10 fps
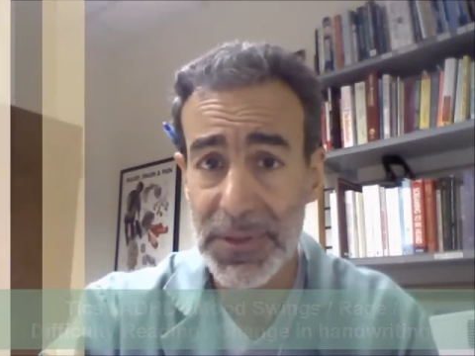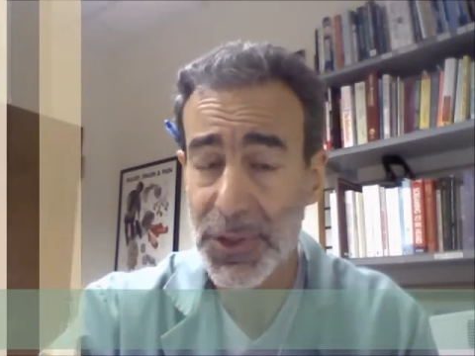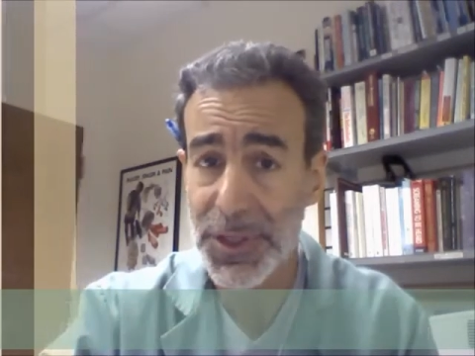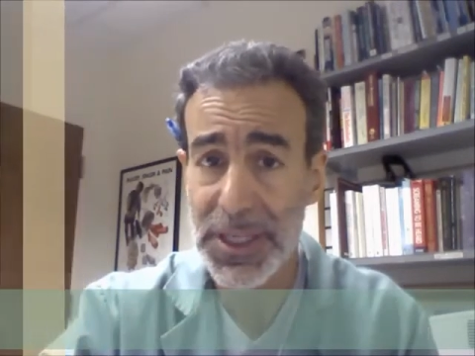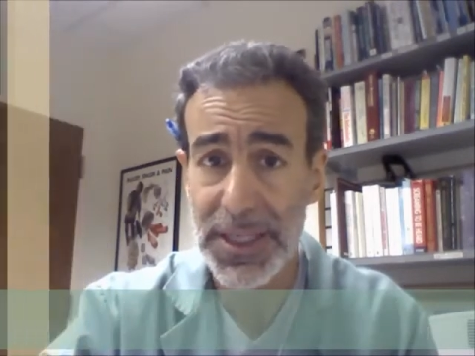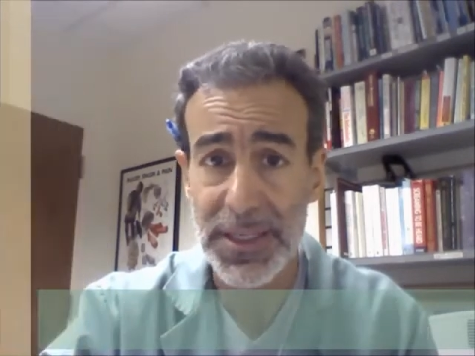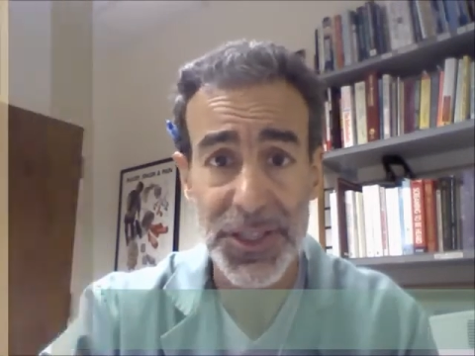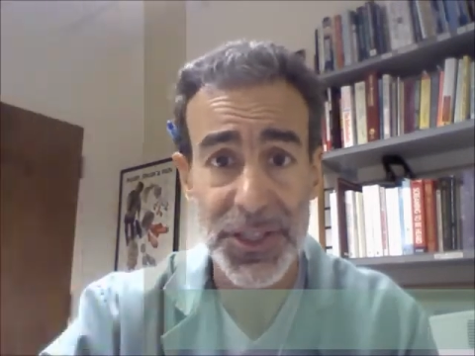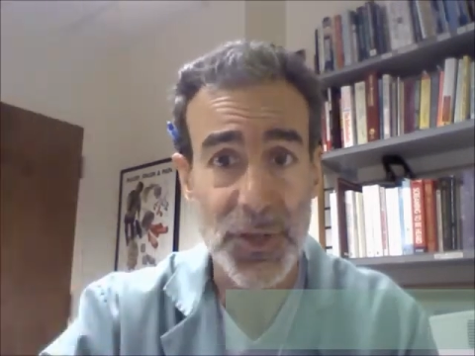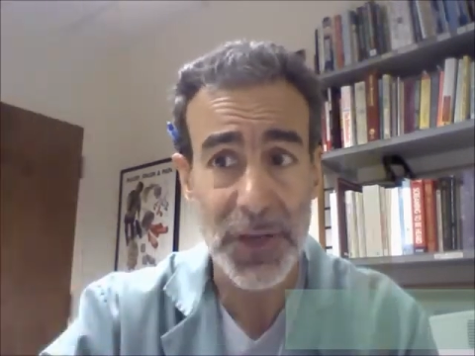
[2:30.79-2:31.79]
Your kid
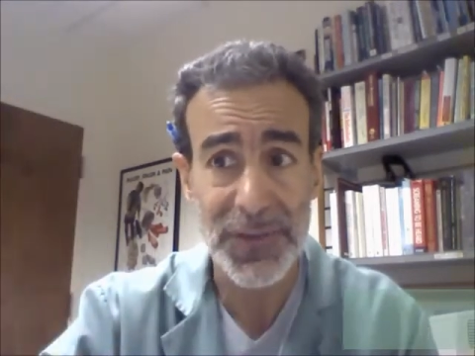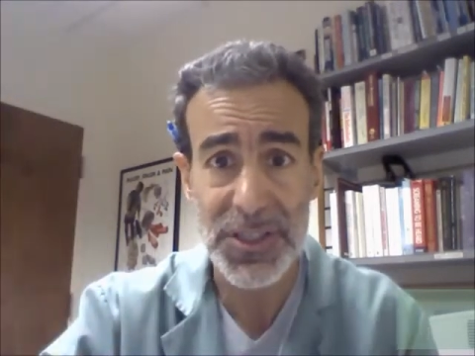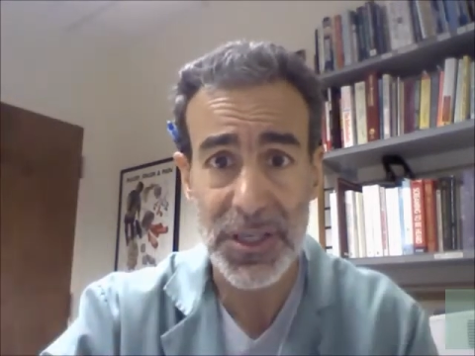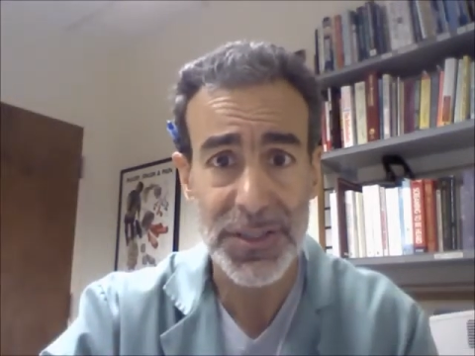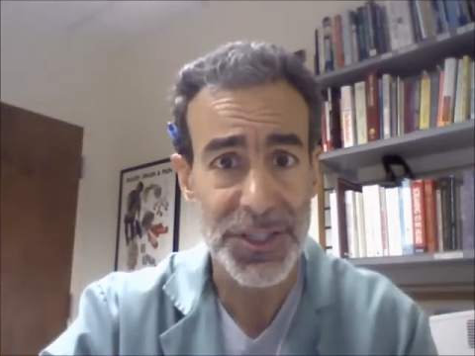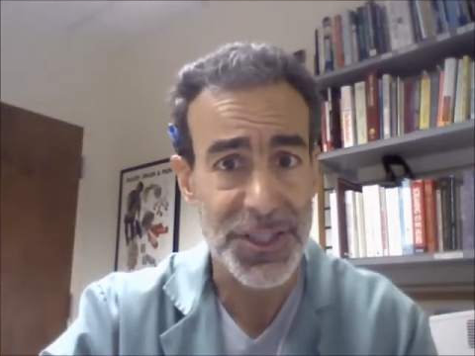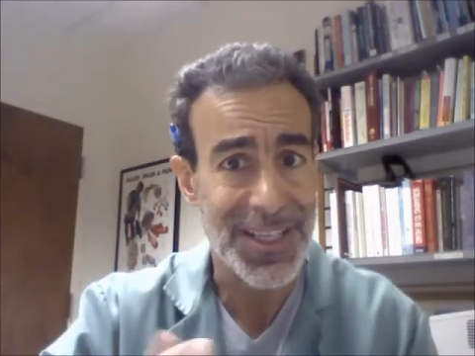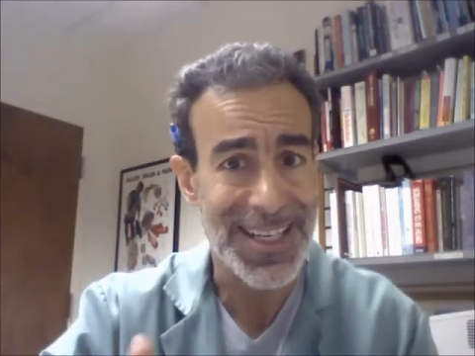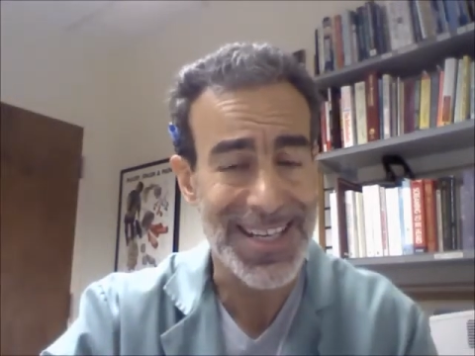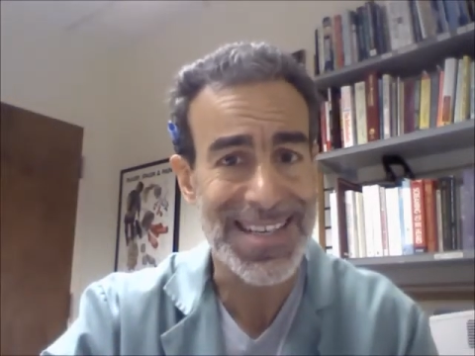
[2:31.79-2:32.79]
just all of a sudden
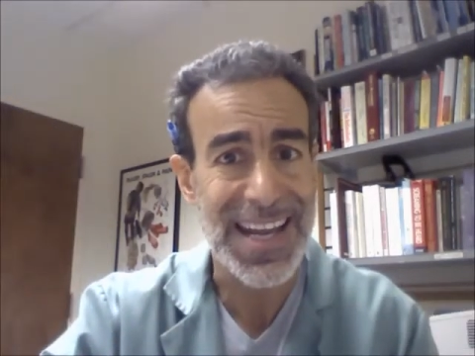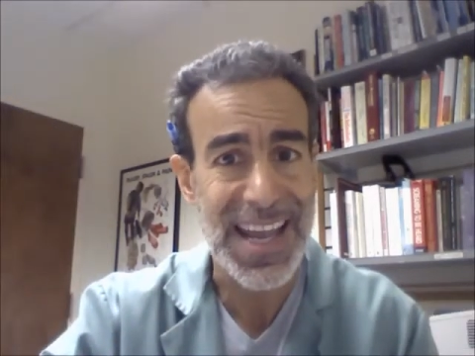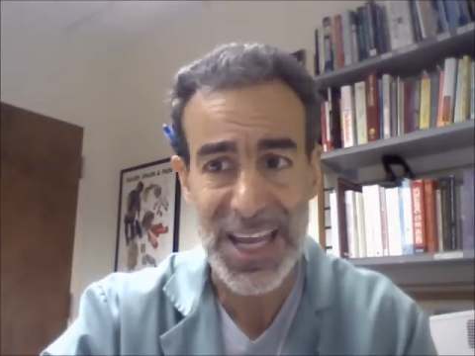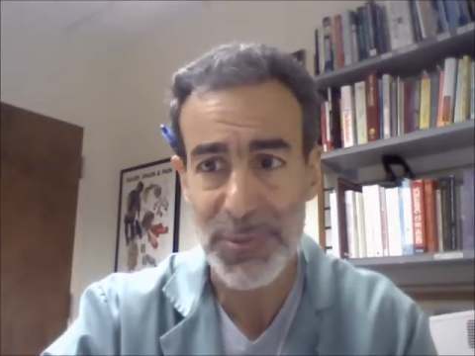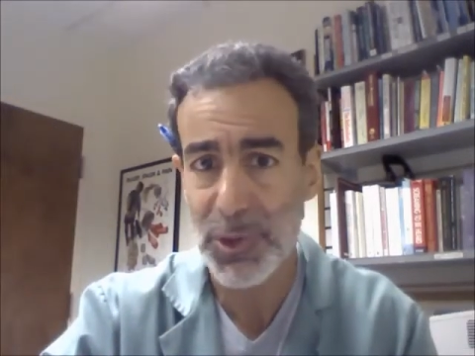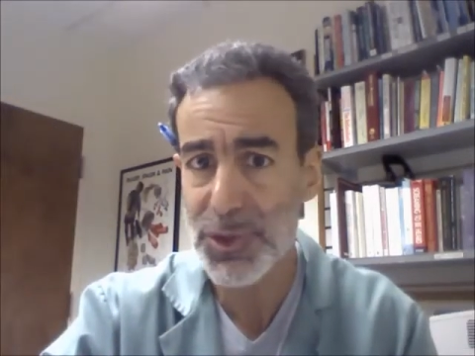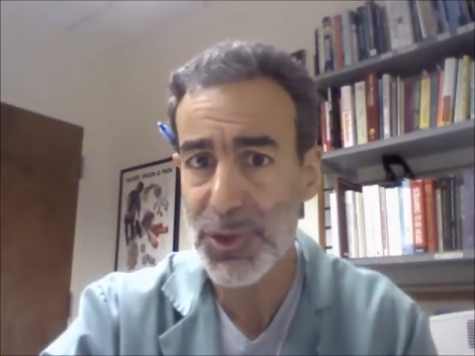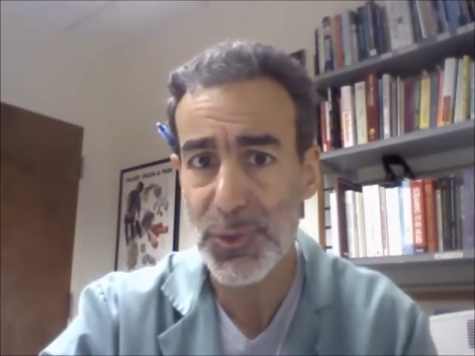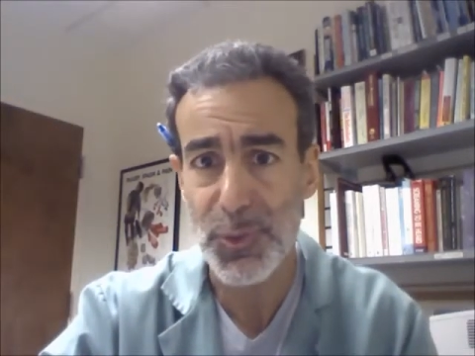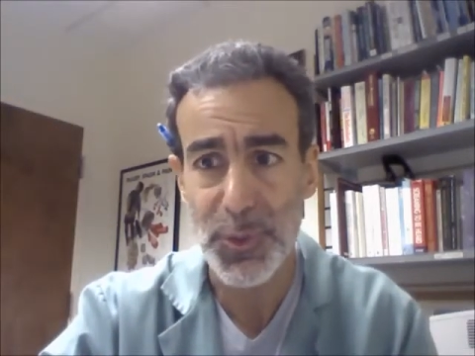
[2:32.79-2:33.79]
just isn't able
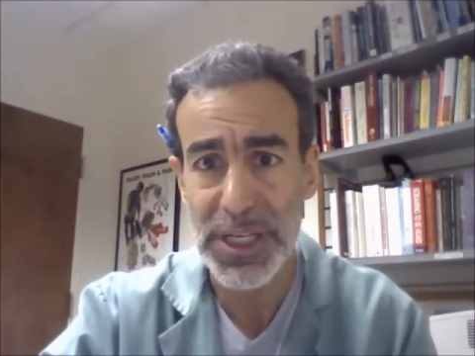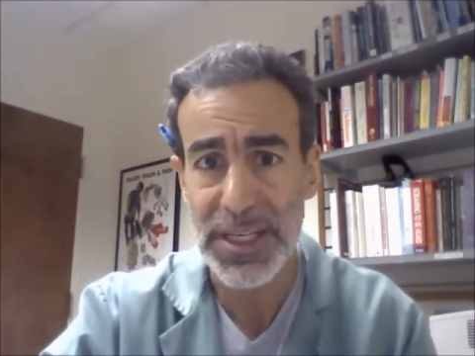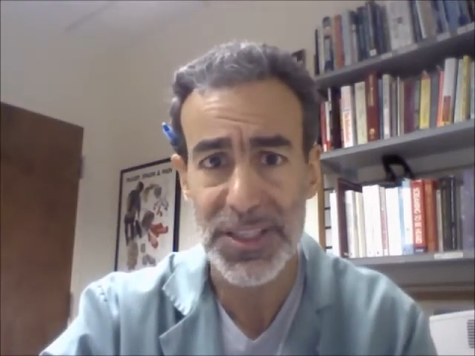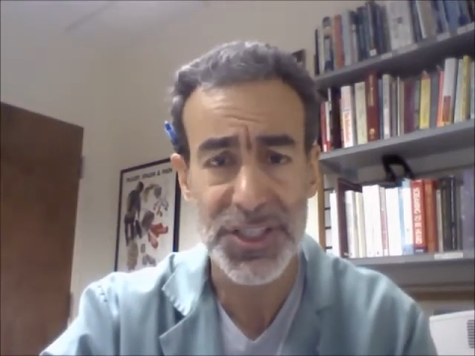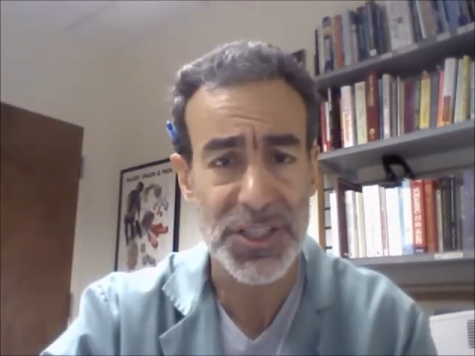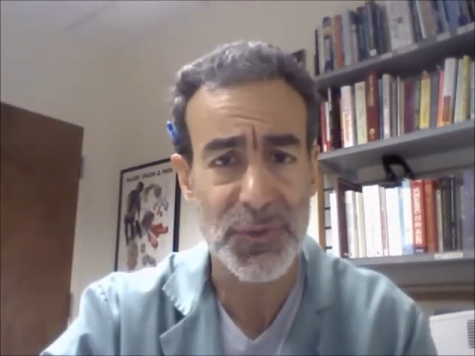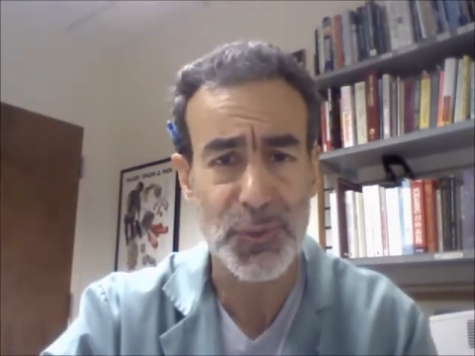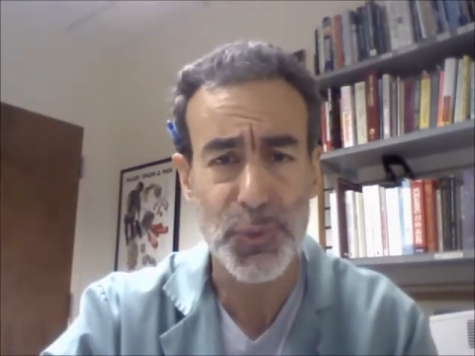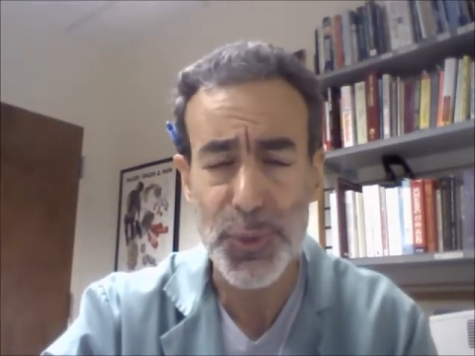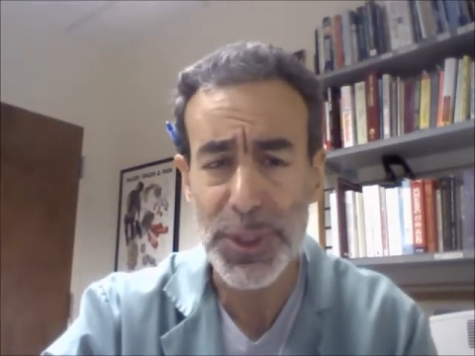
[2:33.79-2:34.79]
to read. It's just
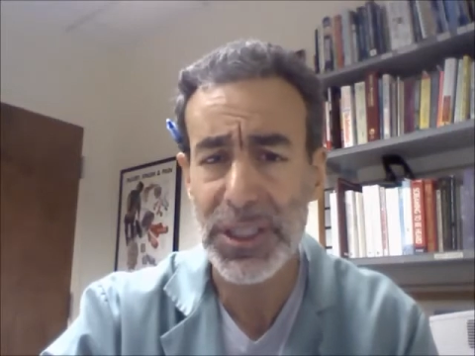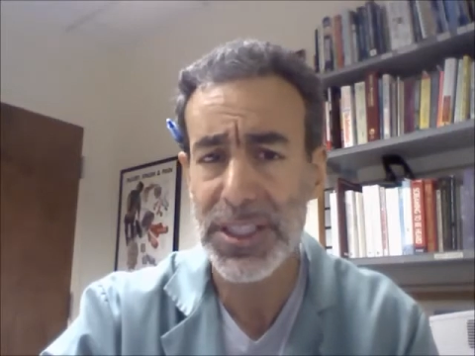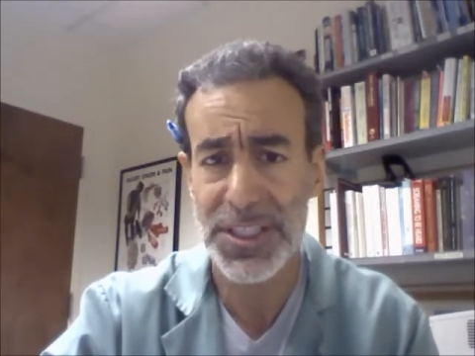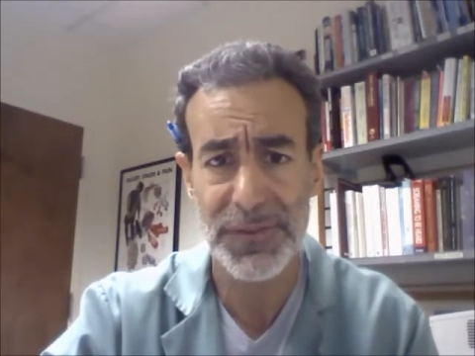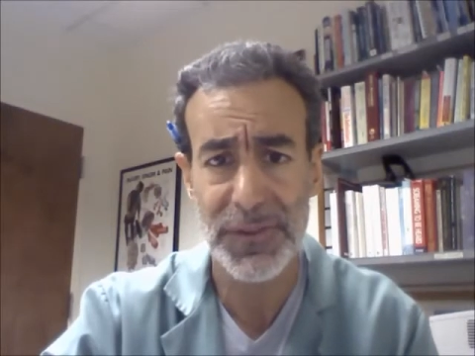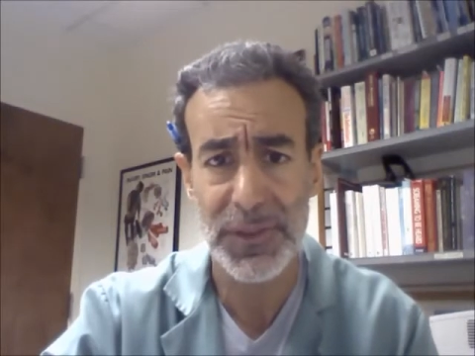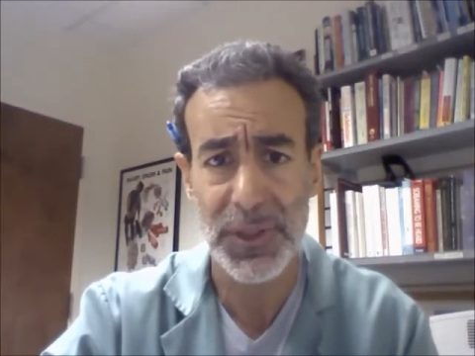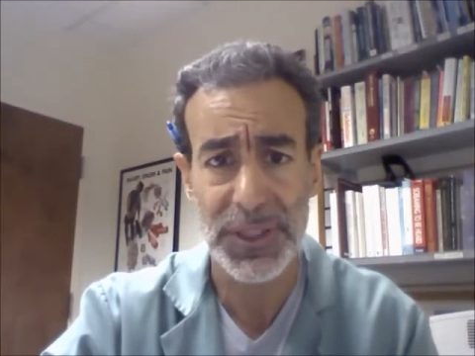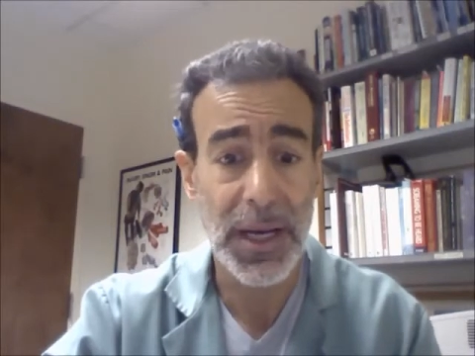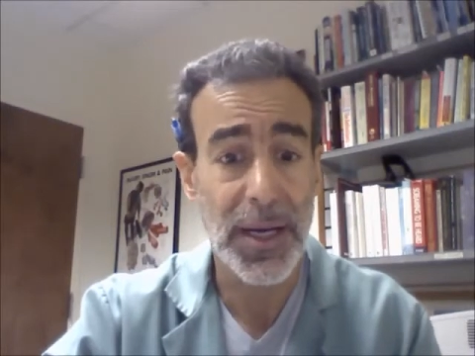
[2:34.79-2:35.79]
really
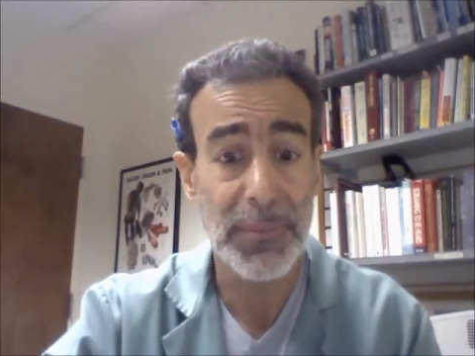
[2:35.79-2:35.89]
difficult.